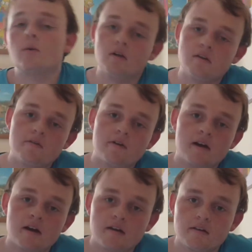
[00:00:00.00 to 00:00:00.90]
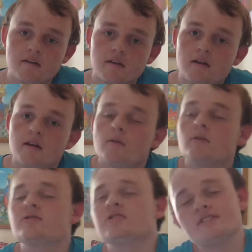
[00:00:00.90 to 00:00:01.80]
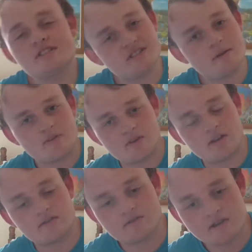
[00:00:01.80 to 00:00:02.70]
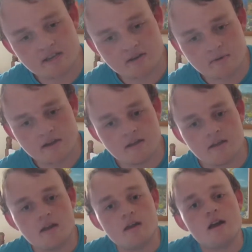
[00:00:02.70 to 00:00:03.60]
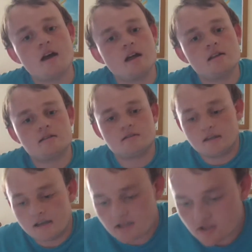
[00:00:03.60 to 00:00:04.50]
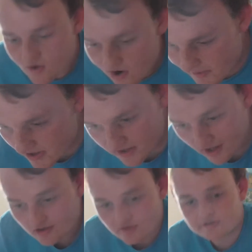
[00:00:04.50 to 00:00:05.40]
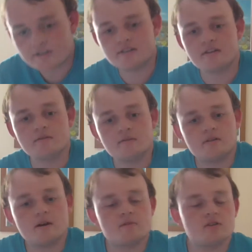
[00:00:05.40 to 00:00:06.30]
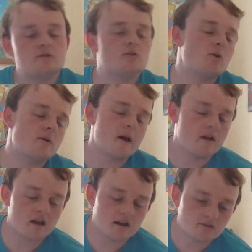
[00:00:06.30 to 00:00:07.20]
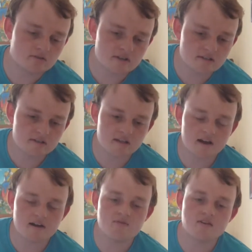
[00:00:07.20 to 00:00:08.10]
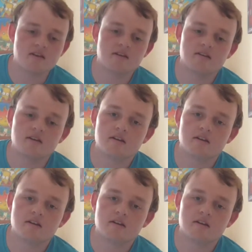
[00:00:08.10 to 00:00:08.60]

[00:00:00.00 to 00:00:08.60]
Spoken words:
qualify. Well, some of the countries anyway. And let's talk about the countries. Well, I'm going to talk about the countries that I think